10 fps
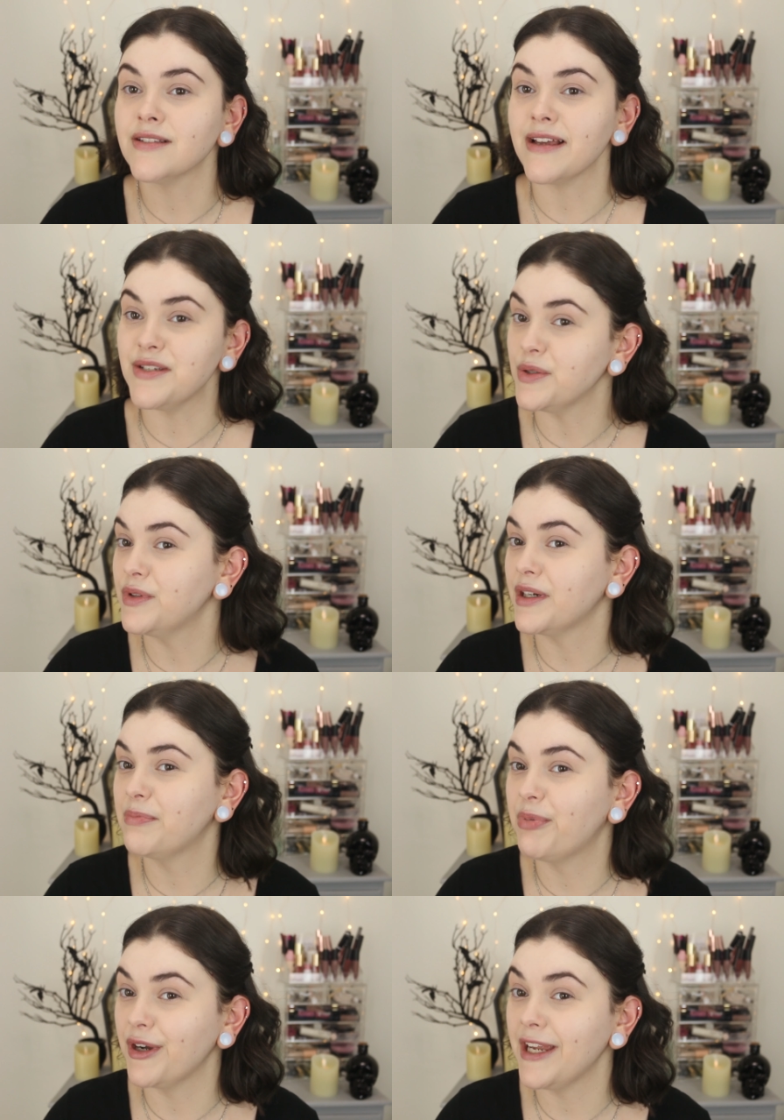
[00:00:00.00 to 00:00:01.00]
I do
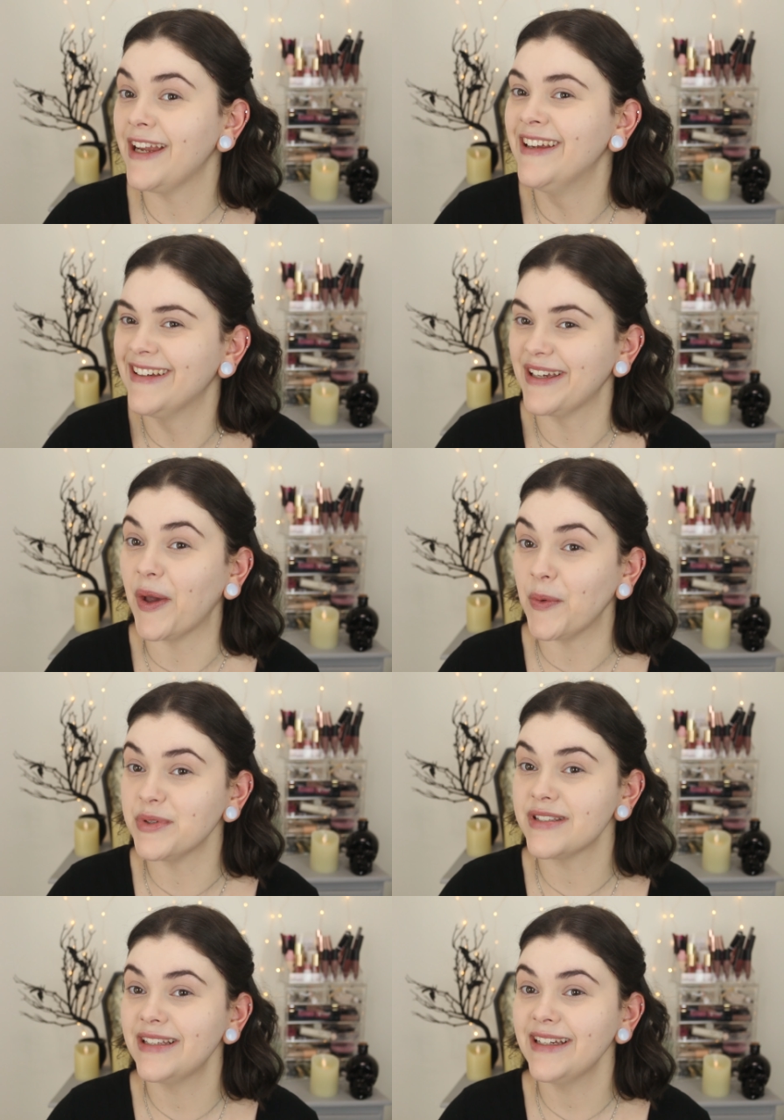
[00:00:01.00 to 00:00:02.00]
look pretty
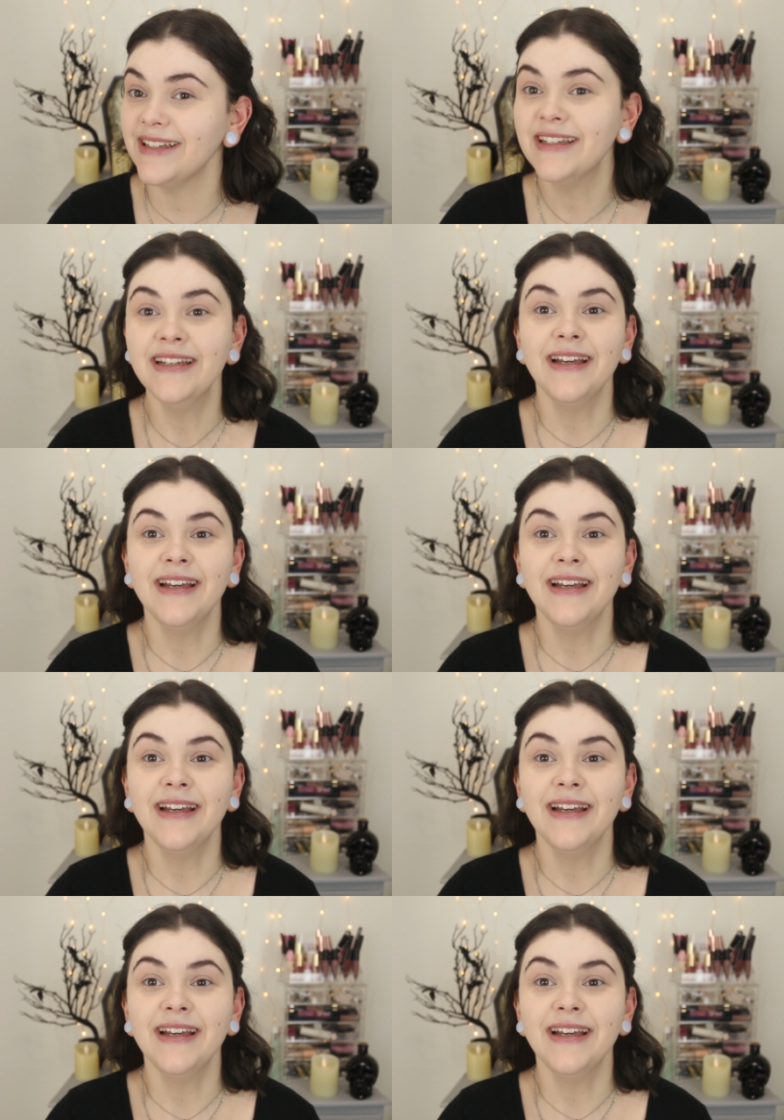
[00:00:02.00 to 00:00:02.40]
ghostly.